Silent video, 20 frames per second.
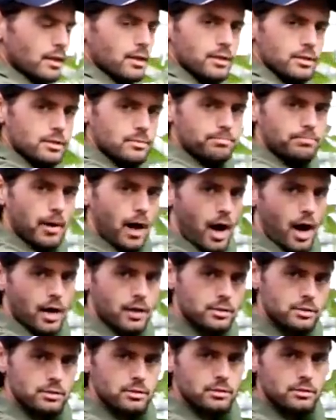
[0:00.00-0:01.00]
this
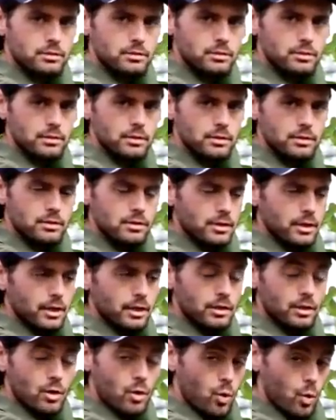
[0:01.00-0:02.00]
box
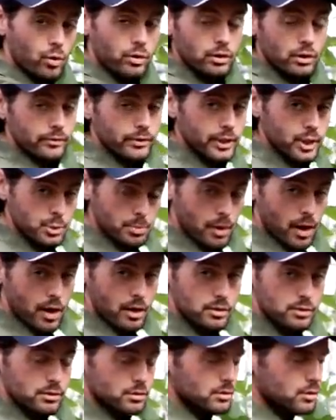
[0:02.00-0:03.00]
in the corner of each
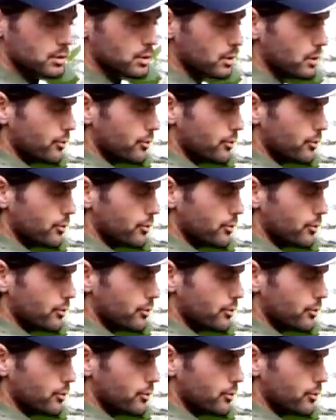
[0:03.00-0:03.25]
box. So